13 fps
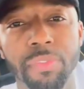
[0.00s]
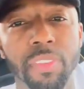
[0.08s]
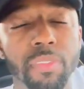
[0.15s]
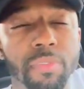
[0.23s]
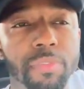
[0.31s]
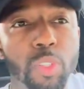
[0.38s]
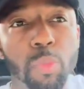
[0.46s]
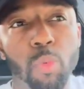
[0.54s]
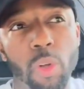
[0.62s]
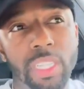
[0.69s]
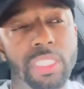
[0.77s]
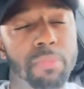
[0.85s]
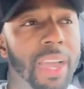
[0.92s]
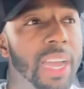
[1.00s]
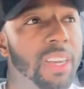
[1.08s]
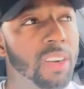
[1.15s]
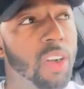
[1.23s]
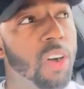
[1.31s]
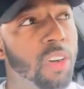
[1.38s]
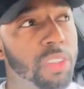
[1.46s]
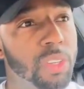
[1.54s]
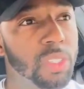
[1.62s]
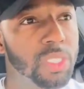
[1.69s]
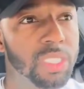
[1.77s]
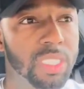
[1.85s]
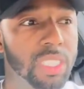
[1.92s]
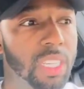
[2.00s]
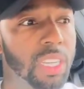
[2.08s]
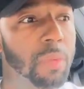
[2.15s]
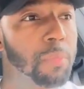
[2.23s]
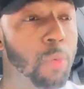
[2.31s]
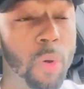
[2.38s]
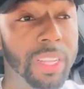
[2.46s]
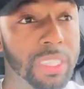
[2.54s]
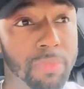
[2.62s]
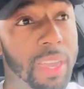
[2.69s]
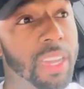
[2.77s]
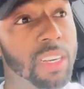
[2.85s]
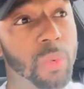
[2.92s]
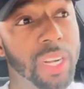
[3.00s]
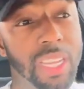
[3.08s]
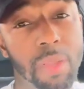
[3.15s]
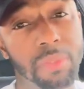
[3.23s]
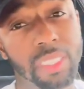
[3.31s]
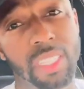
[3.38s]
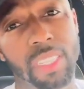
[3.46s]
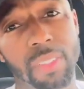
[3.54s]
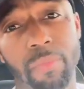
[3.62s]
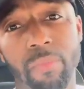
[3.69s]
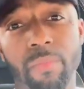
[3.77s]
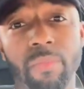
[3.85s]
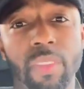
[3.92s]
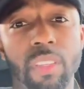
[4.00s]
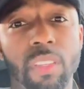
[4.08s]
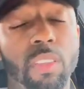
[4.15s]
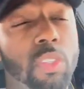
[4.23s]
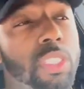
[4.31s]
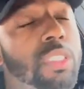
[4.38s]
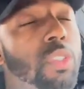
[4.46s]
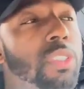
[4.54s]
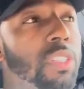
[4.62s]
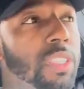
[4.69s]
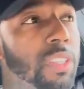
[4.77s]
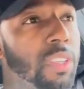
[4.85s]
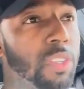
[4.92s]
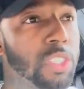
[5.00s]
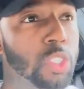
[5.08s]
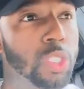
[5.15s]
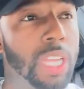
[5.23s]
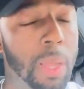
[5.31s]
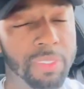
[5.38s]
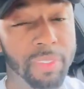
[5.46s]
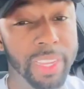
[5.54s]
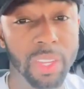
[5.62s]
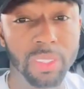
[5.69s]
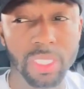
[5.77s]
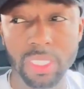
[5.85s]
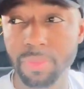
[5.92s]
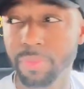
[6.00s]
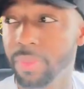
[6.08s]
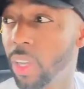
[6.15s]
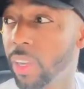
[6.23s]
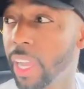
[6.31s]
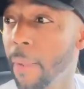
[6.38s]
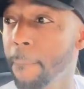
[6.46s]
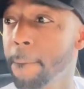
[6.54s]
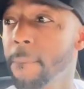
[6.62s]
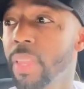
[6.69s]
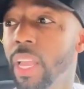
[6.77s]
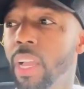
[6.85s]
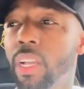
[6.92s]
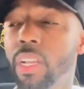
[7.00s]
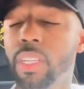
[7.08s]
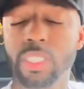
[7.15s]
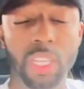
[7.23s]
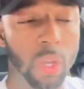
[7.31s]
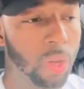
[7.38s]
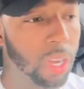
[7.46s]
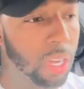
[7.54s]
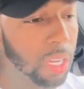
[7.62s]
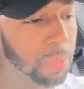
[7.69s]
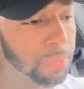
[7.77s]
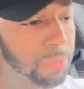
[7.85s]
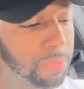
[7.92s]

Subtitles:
viewpoints matter. All those points matter when it comes to those two types of accounts. Okay? So